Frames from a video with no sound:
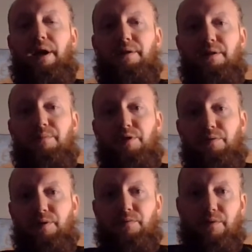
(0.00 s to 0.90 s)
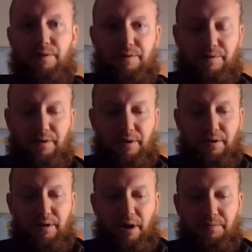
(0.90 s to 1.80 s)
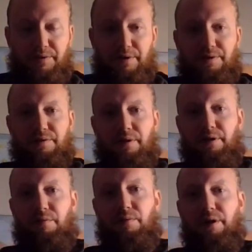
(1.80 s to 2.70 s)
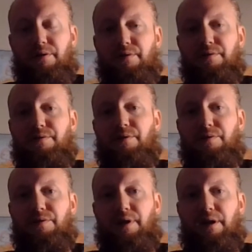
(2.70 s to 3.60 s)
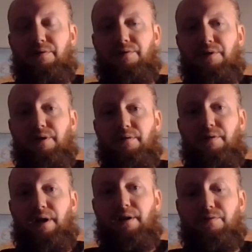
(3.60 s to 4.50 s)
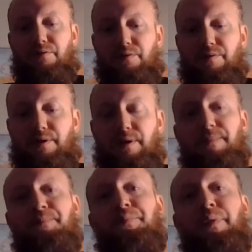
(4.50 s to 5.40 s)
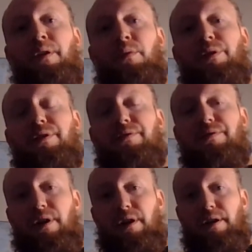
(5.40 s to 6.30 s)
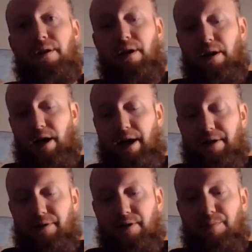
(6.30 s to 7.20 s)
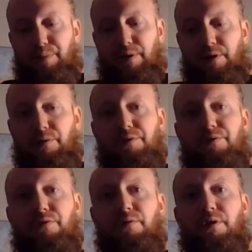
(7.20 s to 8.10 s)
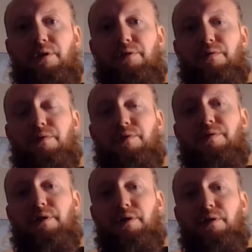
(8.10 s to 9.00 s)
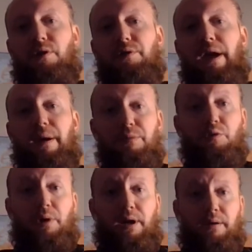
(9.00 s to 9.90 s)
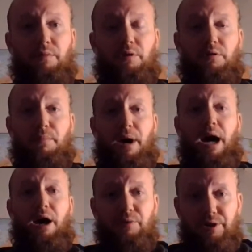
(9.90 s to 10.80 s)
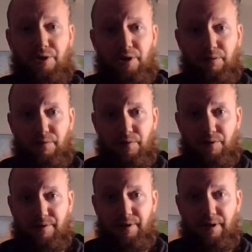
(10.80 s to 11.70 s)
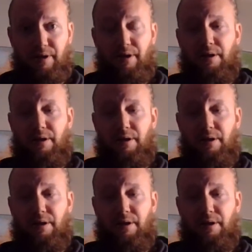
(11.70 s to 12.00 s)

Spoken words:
ended up doing was I was going to study at Rutgers sociology, okay, in Jersey, but instead I ended up going to a university called MUM, or Maharishi University